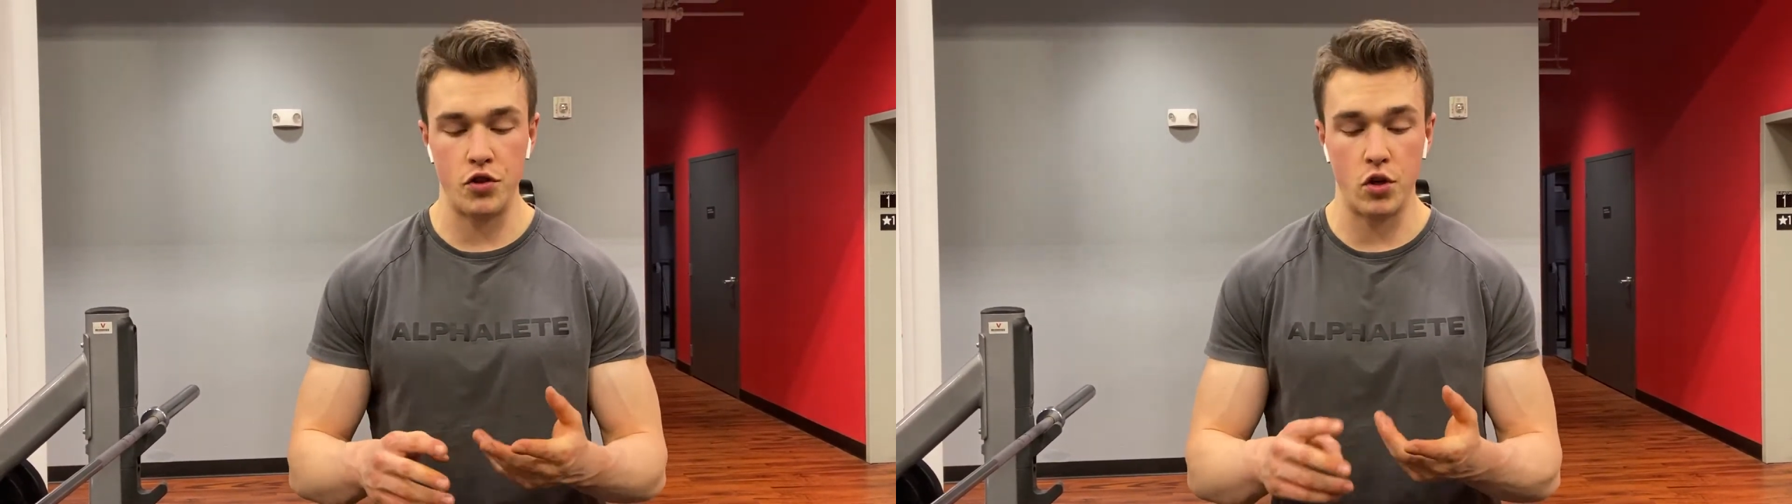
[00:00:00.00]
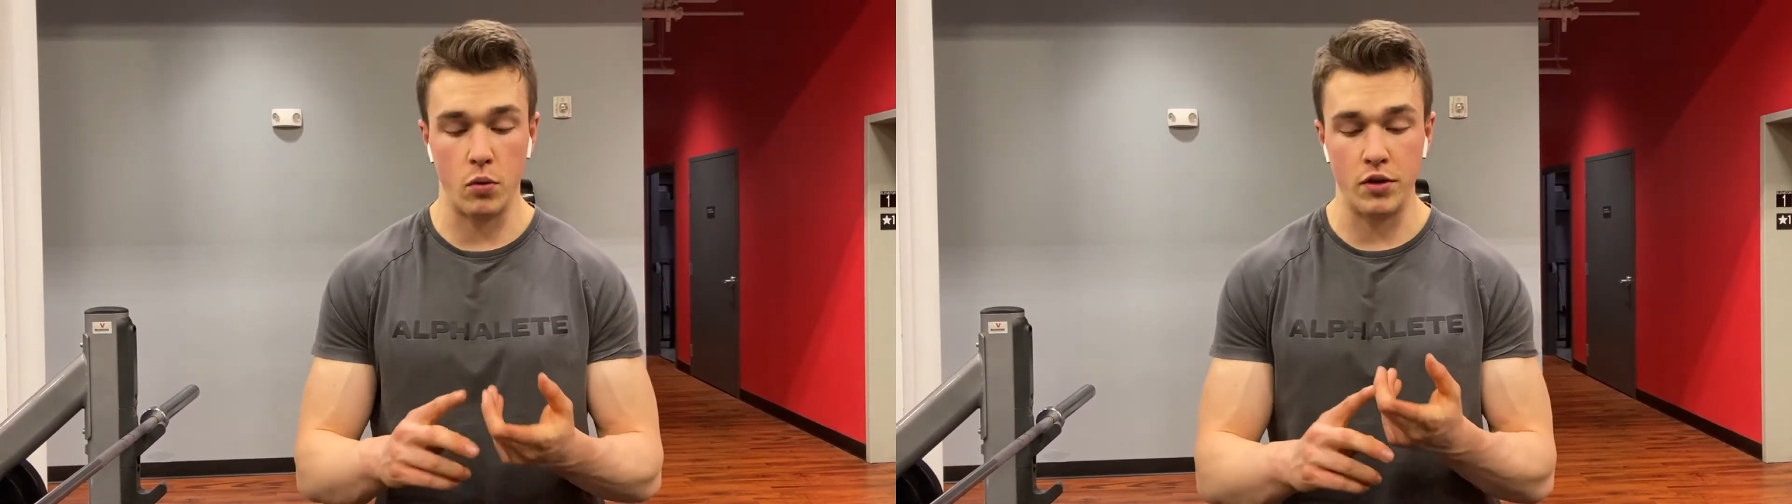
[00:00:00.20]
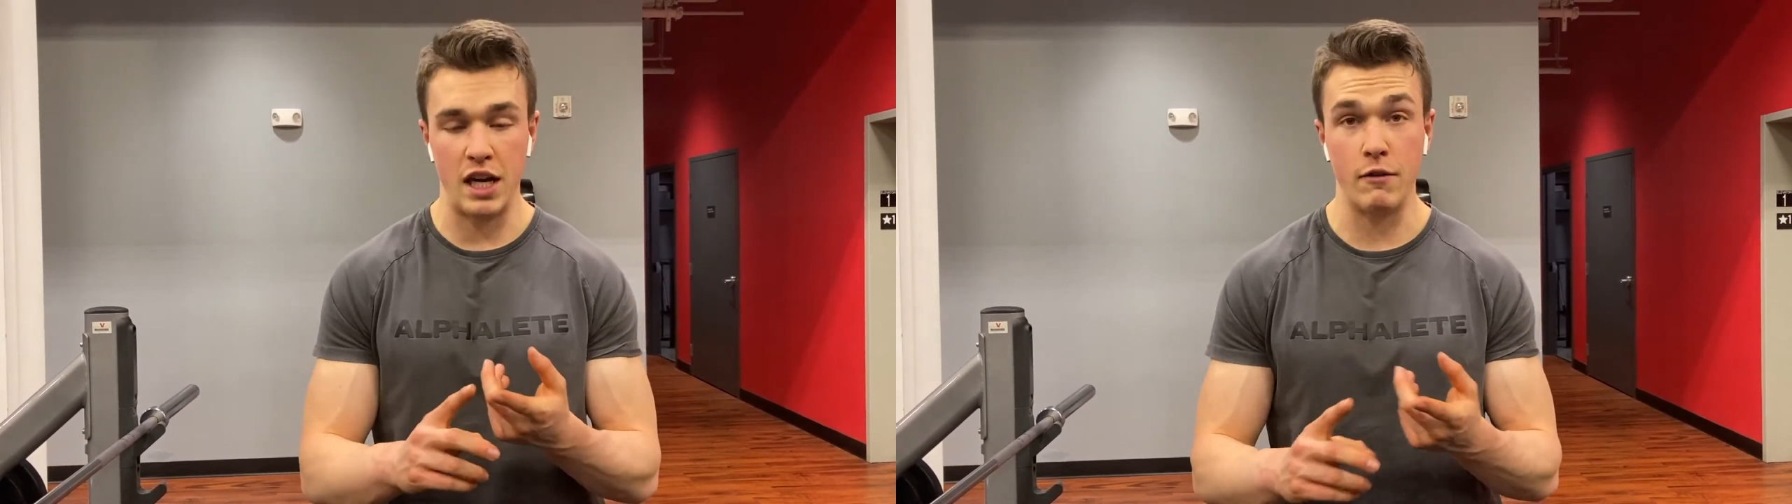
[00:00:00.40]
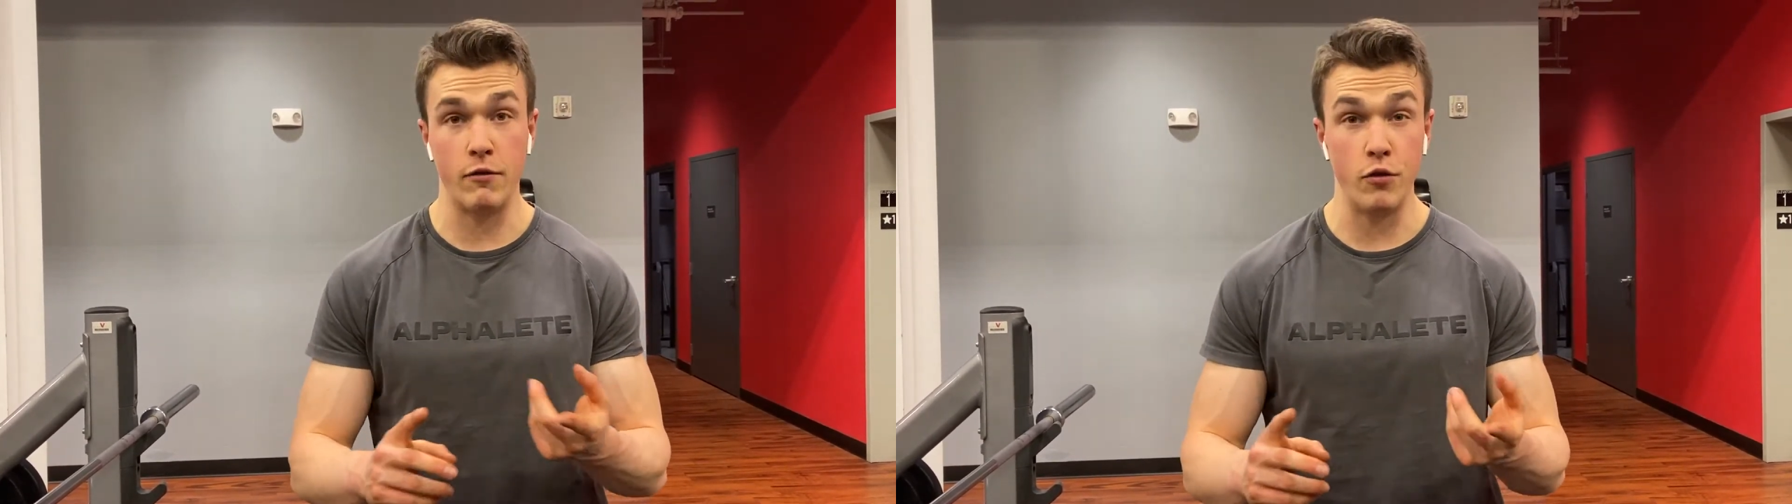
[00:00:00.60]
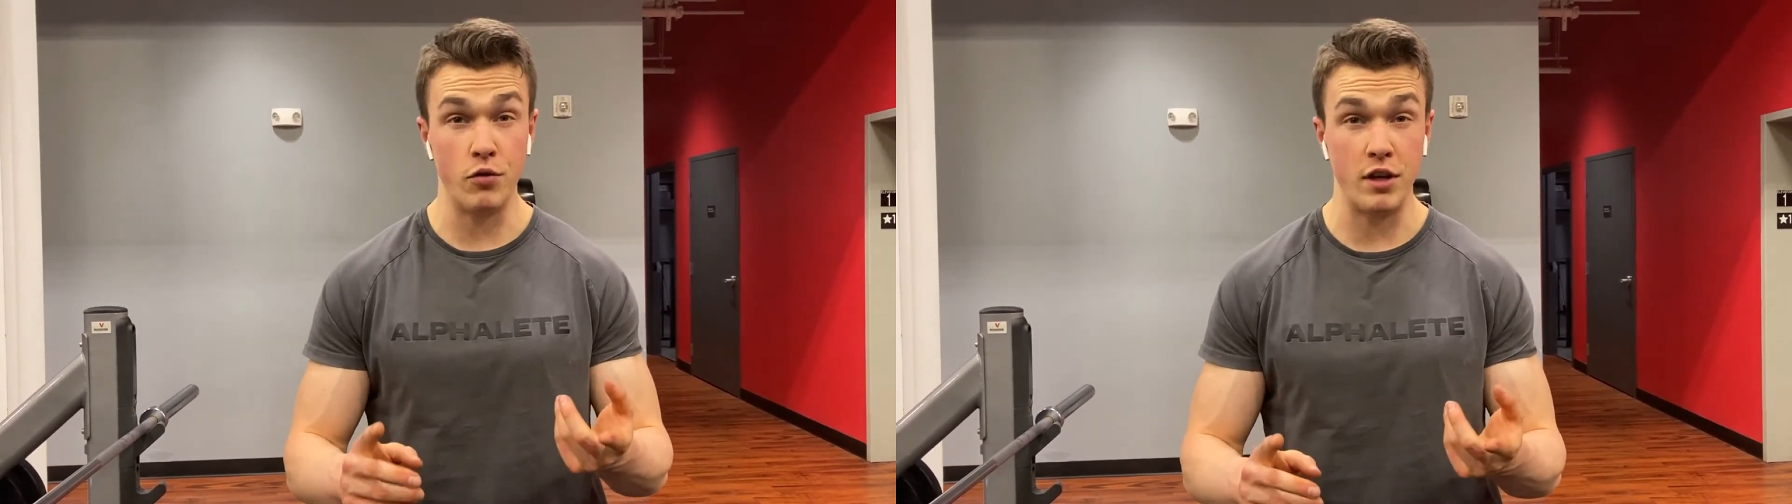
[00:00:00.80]
you're going to have
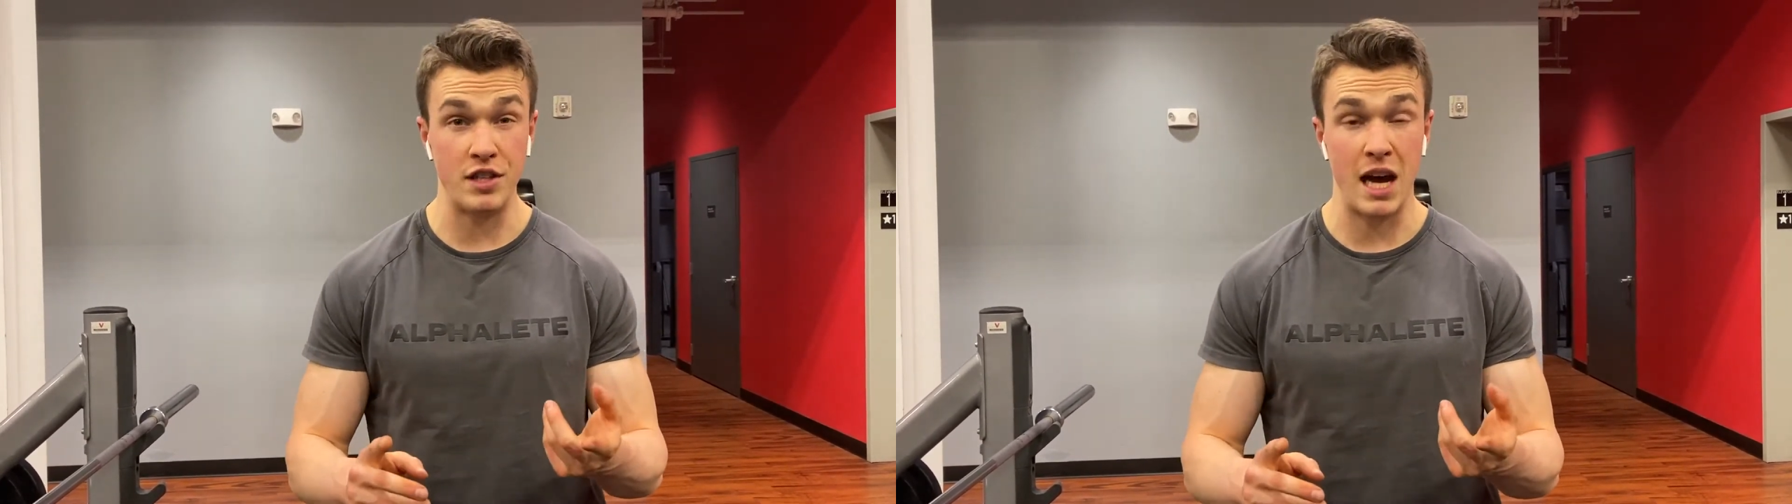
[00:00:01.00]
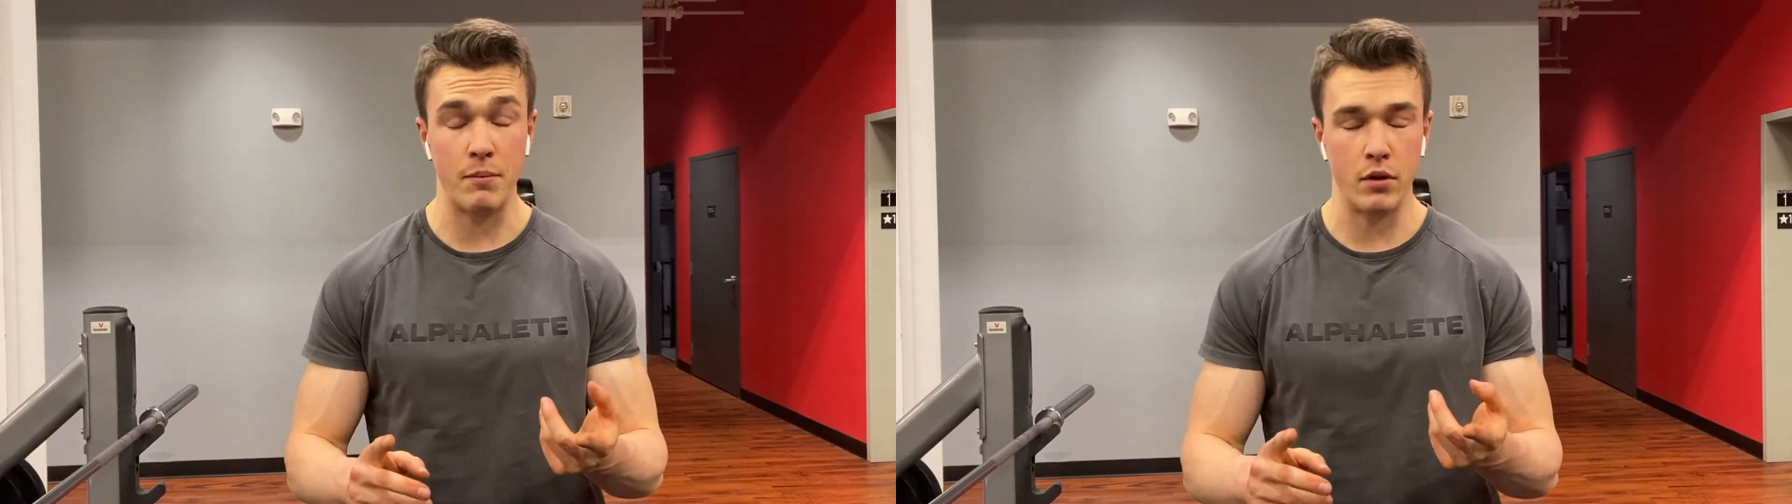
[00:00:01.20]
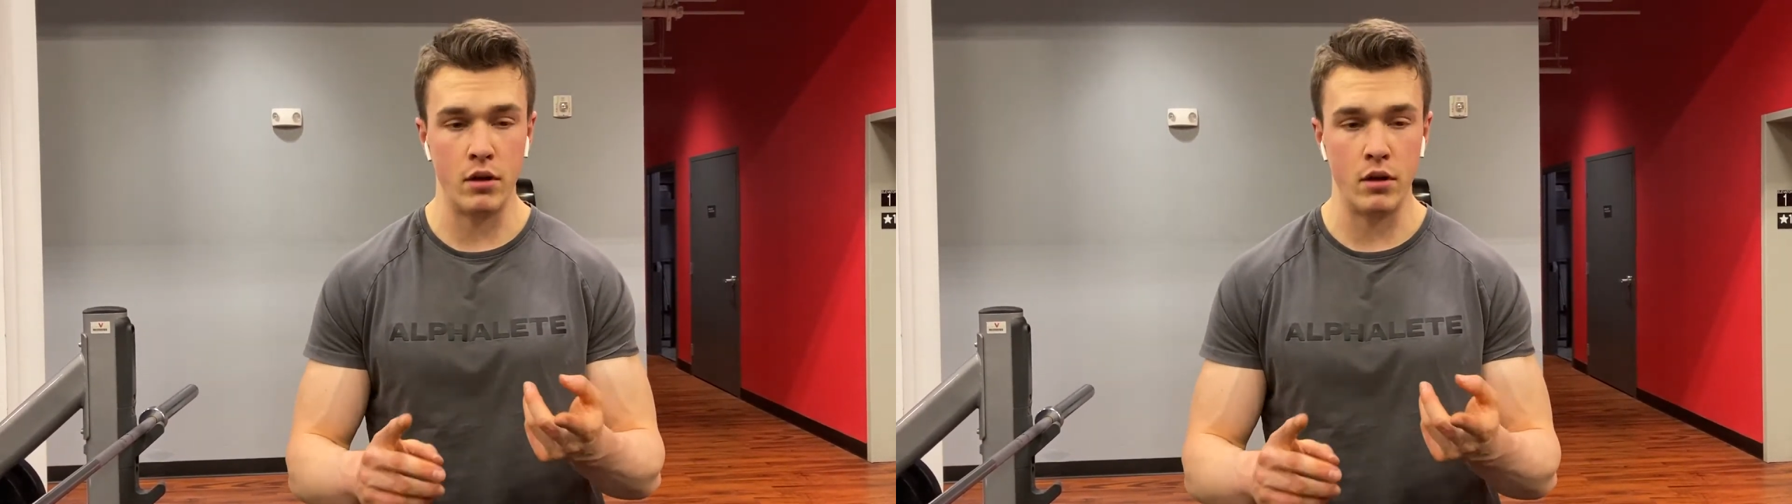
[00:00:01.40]
a few things happen.